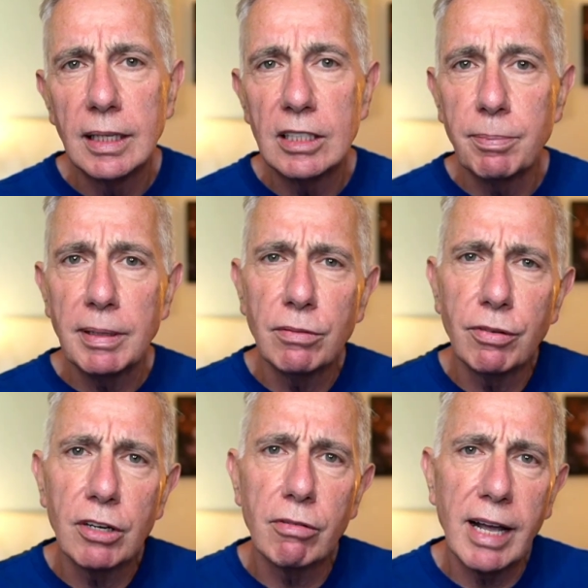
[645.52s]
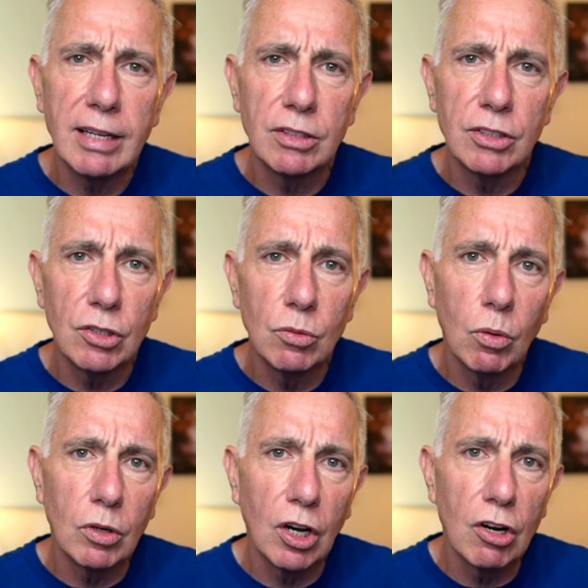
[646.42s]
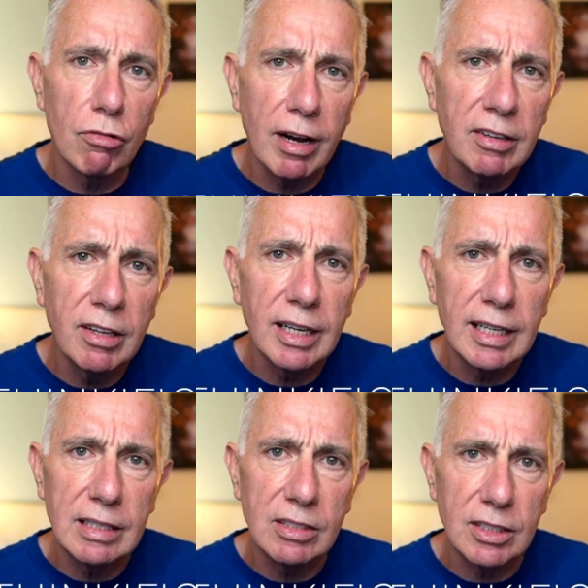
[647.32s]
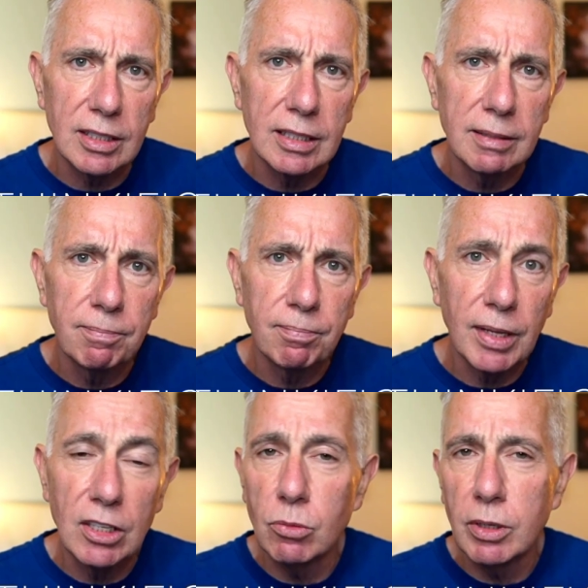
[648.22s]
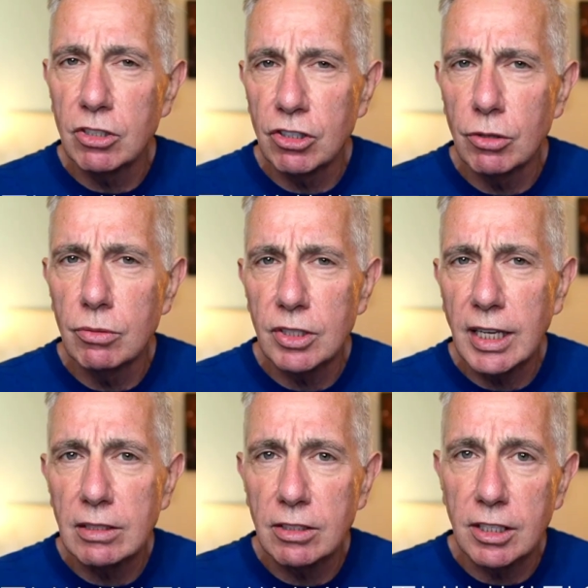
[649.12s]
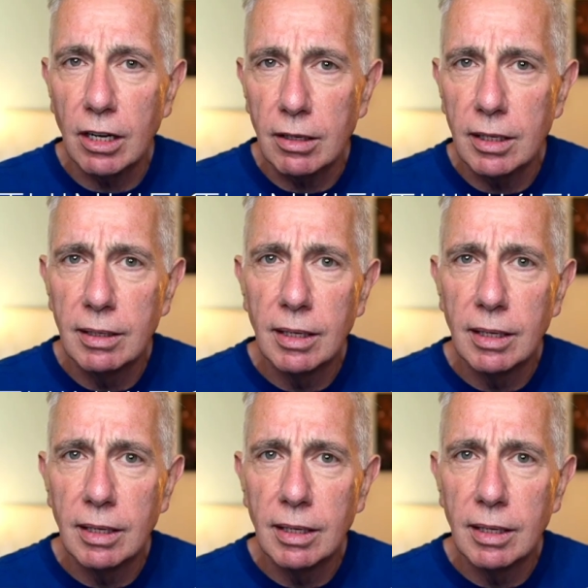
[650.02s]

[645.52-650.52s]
is better for creators who want granular insight into where students get stuck